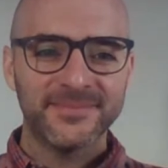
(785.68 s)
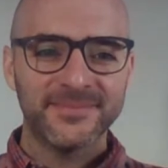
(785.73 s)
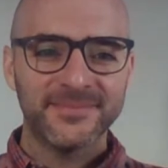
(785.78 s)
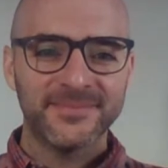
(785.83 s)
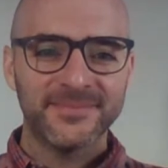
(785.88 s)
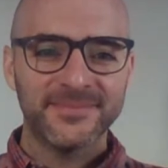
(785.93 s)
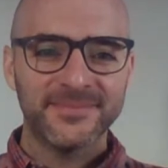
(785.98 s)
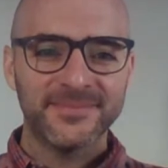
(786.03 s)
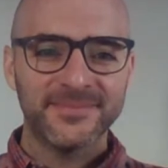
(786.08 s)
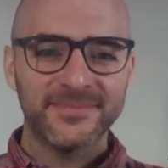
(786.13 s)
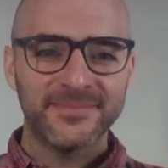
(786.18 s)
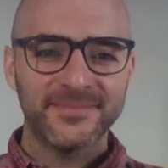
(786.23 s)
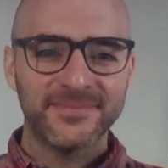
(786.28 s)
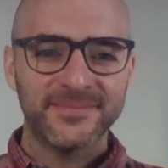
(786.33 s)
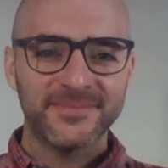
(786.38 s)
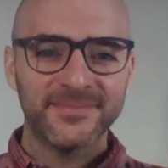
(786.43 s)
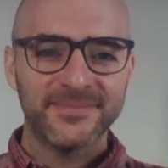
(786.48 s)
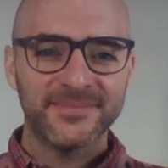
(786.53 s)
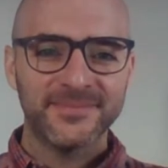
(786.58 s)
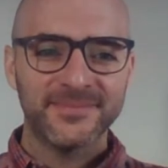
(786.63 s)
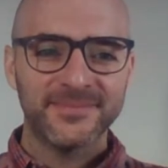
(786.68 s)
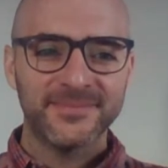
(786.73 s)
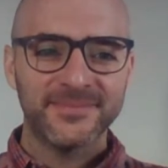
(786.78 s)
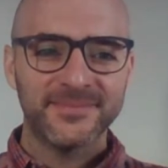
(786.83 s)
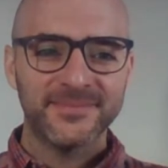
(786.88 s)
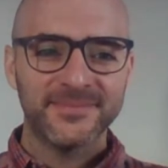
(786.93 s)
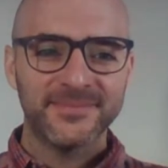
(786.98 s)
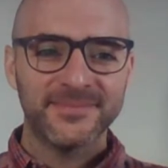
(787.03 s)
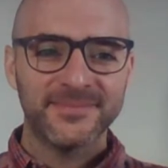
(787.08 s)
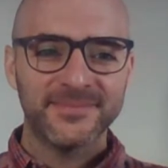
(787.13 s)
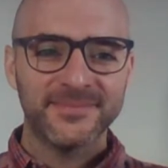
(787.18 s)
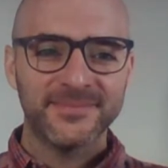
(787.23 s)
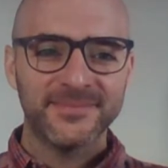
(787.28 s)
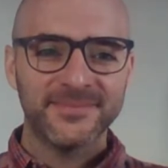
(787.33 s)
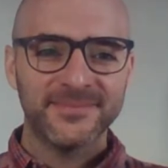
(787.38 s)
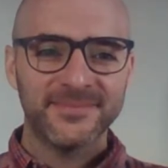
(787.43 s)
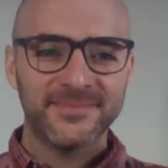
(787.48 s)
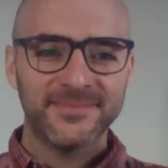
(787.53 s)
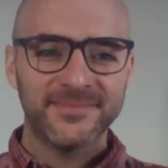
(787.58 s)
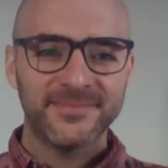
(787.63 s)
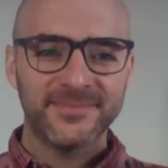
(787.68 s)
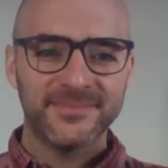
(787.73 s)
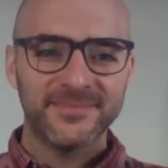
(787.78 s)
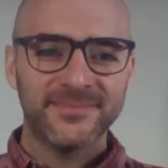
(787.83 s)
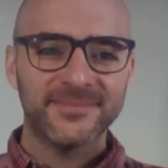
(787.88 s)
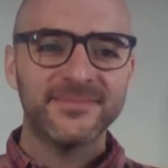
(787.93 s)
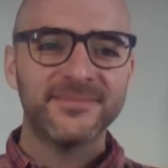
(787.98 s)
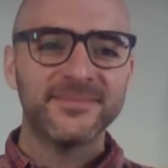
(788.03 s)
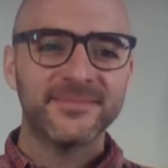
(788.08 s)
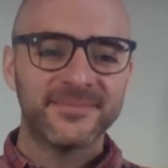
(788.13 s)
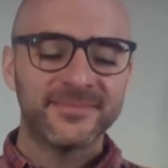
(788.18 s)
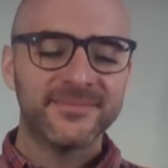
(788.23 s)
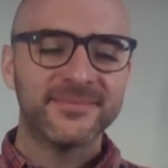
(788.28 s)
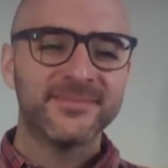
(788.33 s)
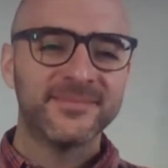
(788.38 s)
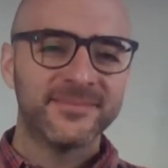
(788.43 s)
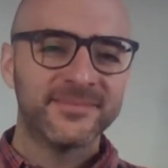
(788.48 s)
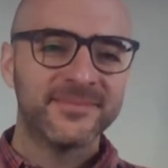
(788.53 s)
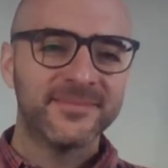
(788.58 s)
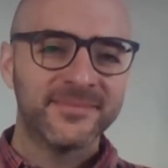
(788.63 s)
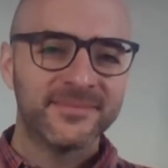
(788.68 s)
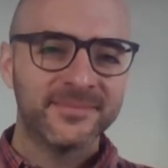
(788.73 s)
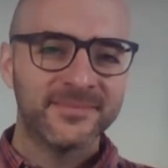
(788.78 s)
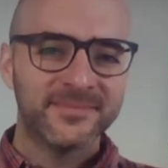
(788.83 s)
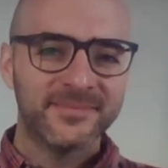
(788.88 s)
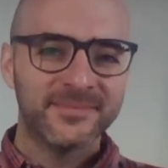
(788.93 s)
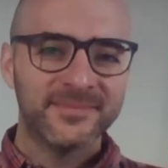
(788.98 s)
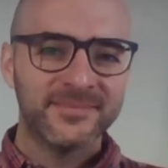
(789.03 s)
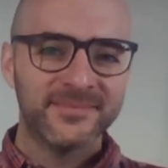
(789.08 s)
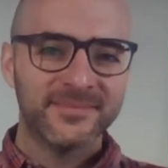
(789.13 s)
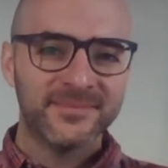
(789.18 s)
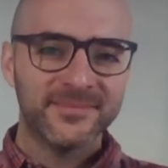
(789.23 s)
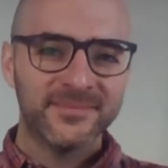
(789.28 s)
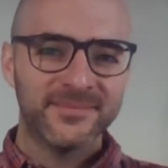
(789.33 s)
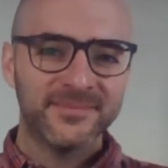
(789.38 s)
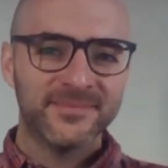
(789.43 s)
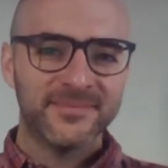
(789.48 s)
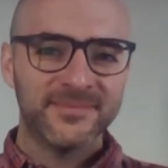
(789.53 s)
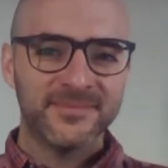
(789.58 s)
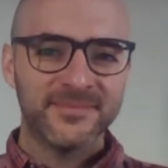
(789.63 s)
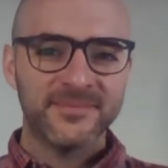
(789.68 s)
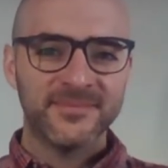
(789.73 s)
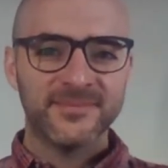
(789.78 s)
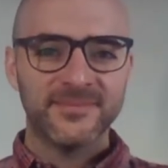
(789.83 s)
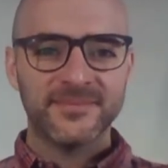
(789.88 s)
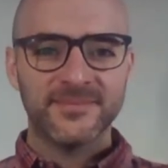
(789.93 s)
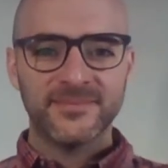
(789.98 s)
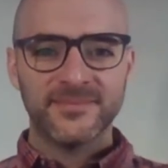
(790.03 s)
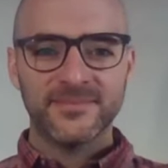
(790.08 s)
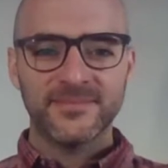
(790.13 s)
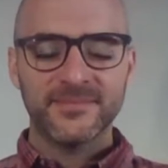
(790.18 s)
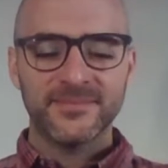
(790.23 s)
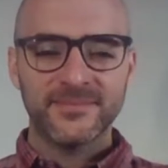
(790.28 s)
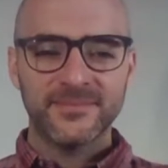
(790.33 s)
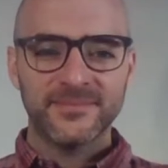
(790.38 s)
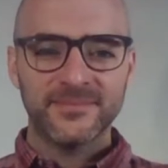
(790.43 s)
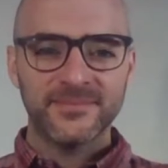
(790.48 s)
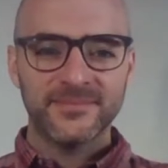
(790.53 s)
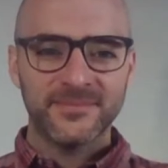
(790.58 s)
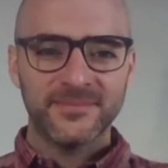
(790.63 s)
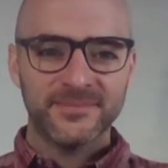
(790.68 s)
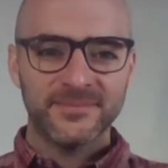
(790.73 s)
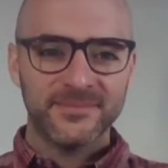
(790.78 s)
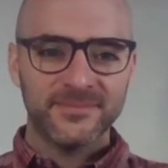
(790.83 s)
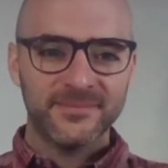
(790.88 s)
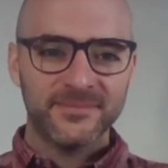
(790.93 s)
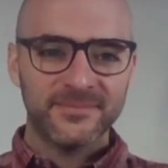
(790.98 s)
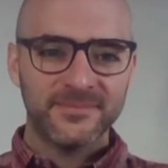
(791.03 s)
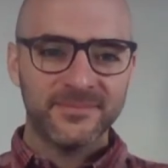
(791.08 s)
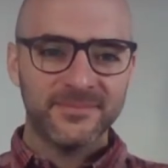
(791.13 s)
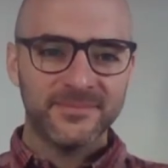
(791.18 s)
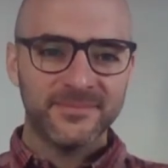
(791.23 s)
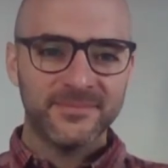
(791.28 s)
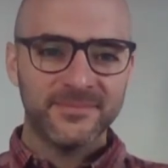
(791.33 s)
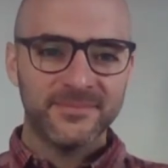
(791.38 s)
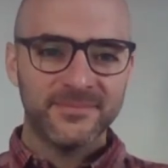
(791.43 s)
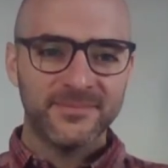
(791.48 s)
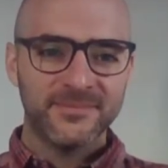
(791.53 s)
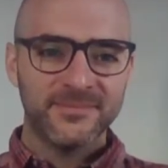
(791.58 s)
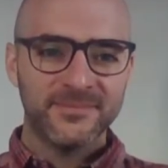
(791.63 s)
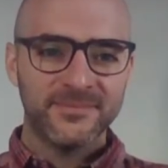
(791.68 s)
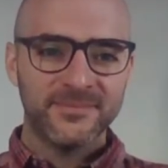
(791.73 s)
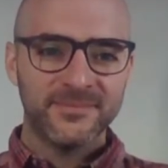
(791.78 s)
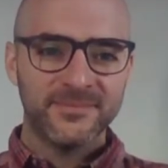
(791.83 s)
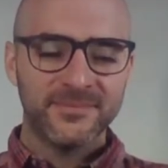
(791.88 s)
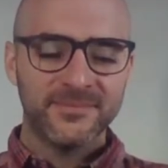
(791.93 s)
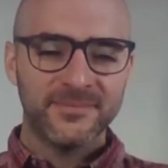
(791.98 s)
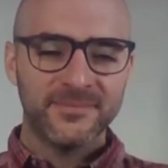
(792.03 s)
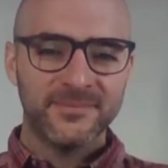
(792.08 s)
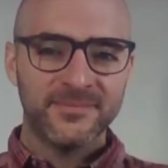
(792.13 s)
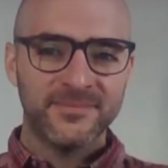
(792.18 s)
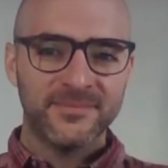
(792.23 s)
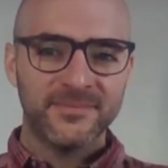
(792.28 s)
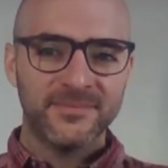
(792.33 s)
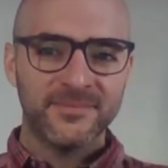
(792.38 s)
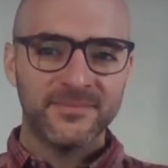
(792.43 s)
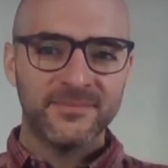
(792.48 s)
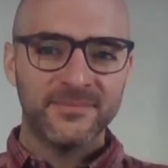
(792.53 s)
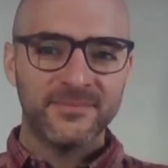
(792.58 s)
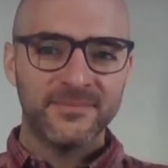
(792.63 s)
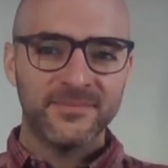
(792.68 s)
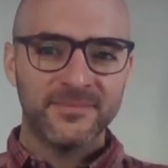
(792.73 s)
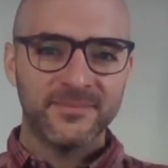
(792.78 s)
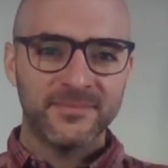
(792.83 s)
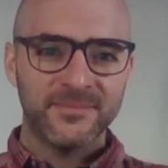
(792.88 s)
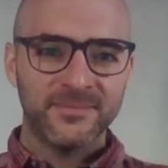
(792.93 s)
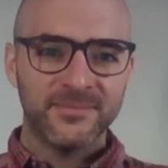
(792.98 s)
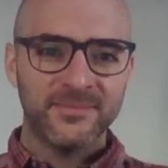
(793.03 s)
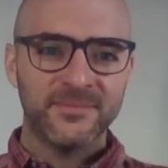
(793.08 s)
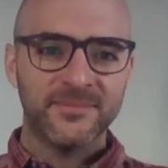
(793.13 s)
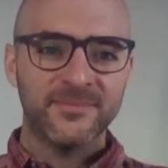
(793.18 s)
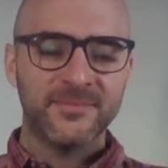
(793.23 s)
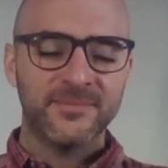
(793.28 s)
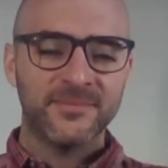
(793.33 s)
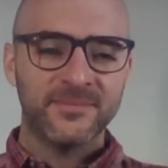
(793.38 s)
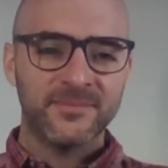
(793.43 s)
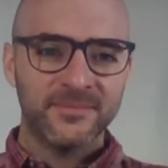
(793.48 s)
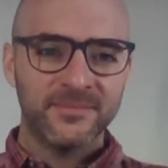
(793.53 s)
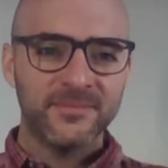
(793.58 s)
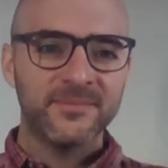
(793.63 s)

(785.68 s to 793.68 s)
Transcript: No words are spoken by the person on screen.